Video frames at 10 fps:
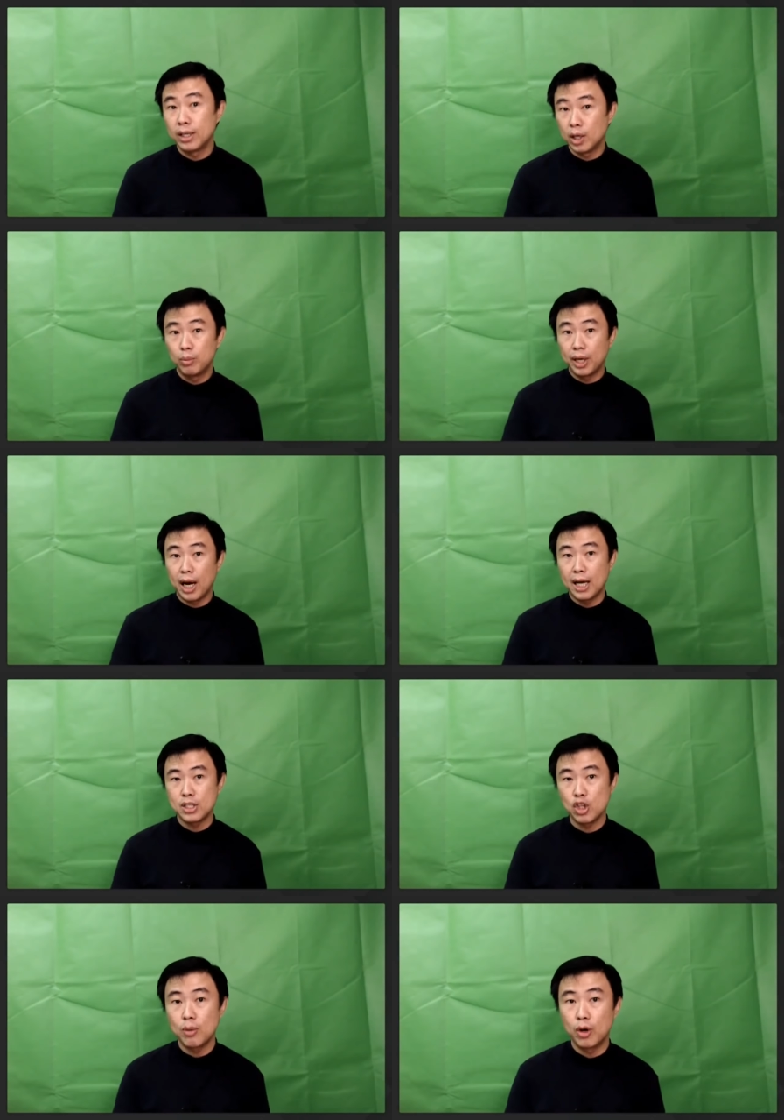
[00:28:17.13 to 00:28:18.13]
There will be a hard
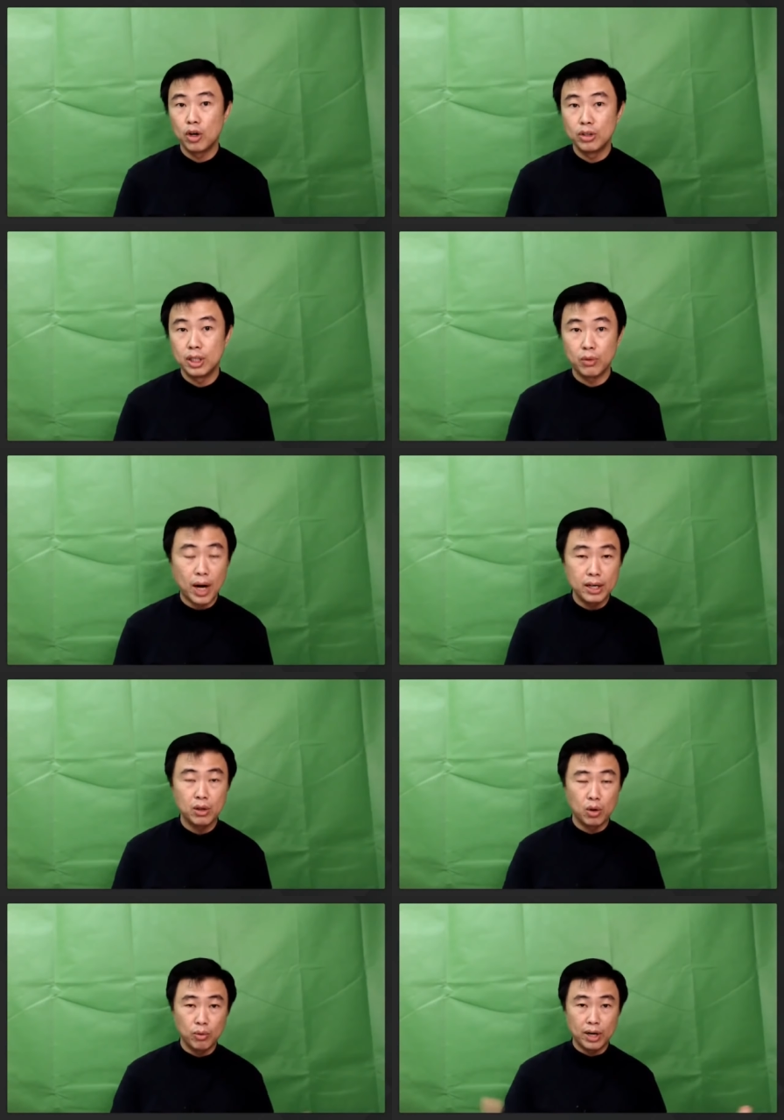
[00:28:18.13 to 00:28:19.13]
stop on the riot
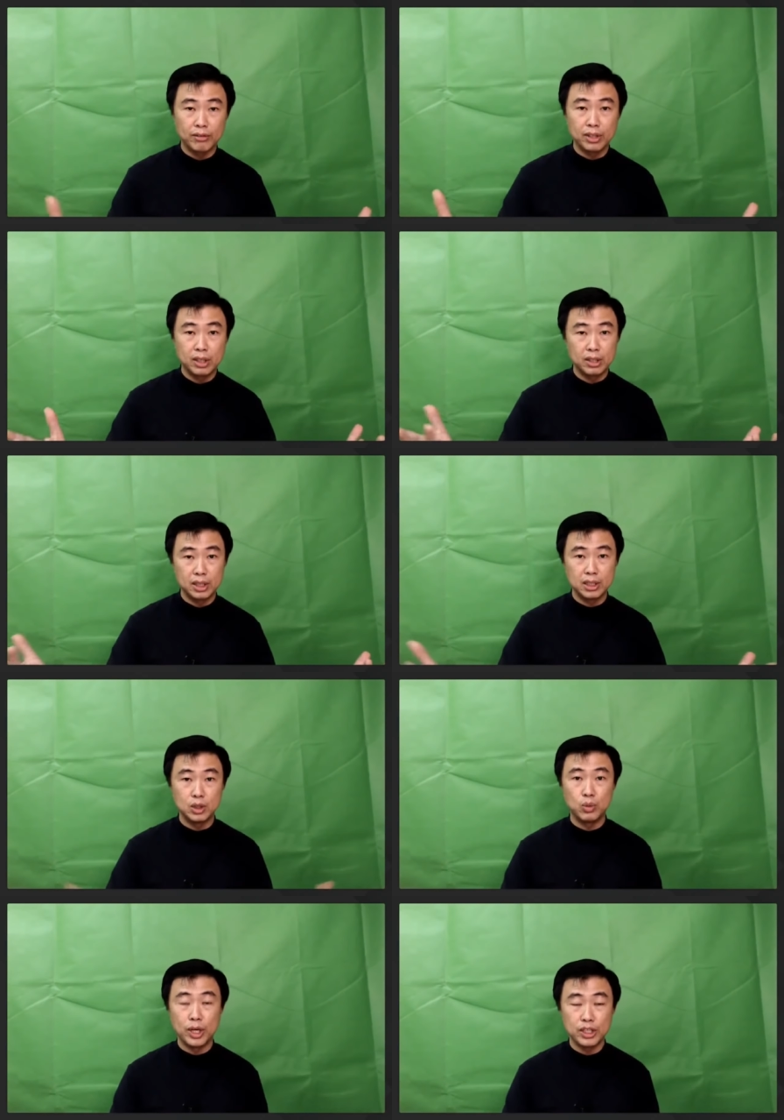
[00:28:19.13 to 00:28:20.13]
or whatever the
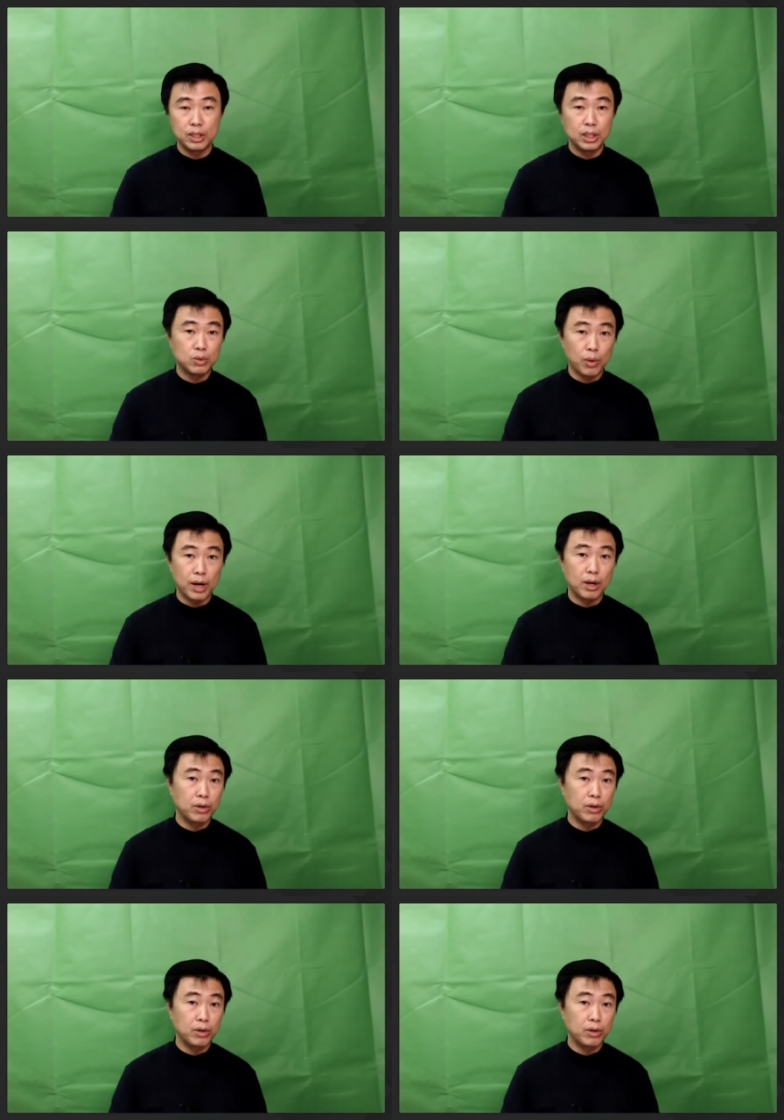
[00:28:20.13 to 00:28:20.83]
situation is right now.